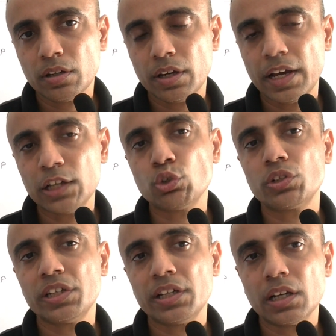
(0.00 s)

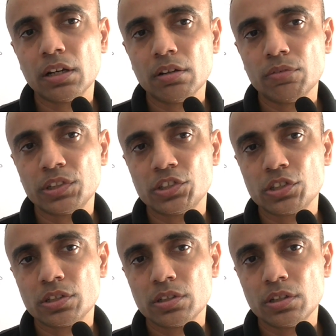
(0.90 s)
HOTL, which
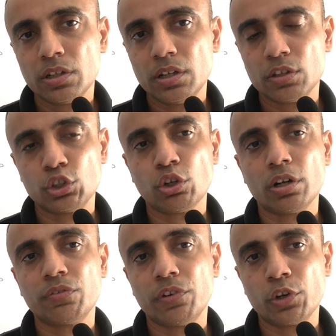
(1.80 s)
is a
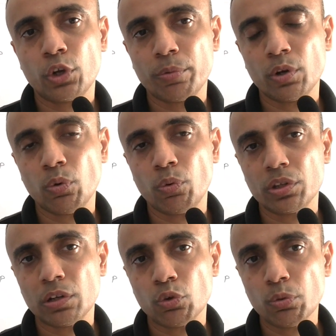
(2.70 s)
short for human over
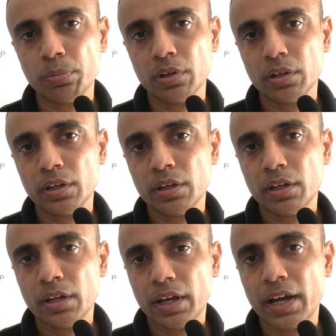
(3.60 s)
the loop,
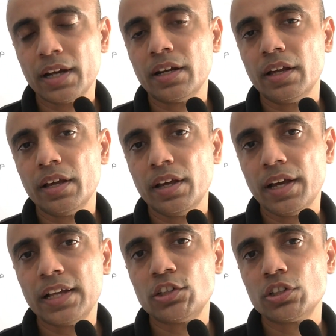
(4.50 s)
and
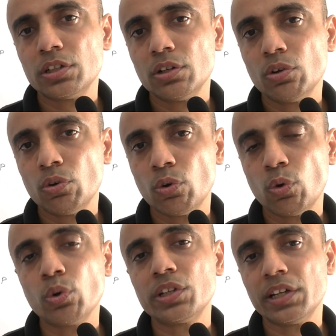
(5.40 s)

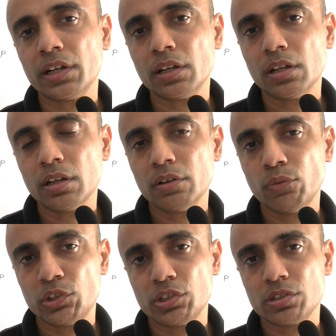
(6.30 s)
HOOTL,
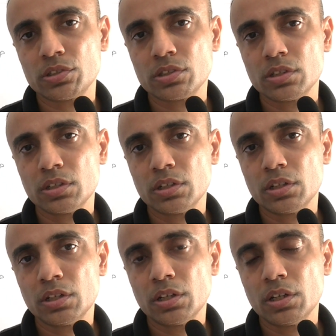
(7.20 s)
which is
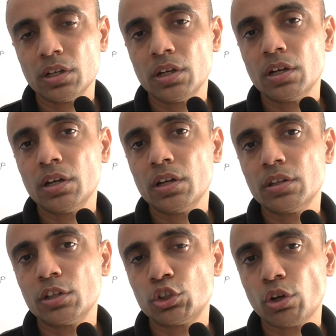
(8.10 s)

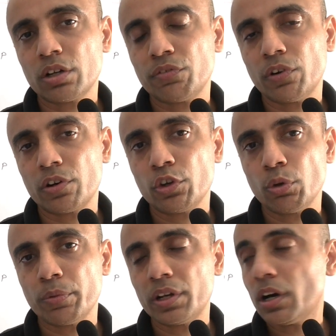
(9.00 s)
the short for
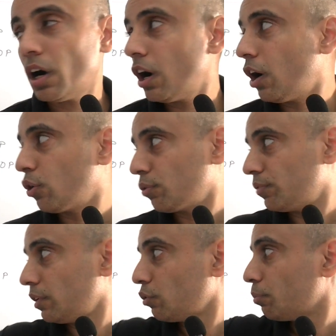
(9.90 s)
human out of the
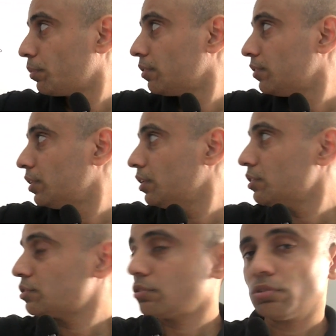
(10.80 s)
loop.
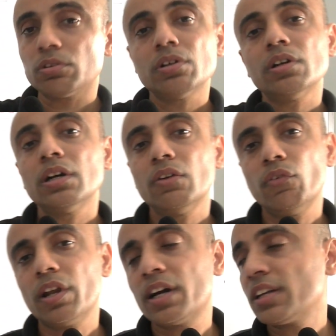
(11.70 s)
So
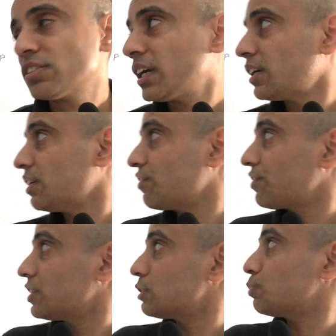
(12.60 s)
we'll understand the
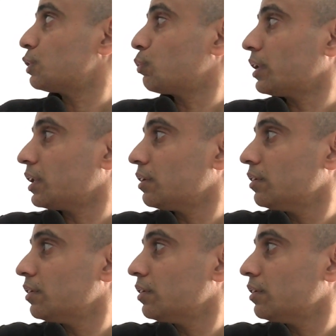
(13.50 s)
difference between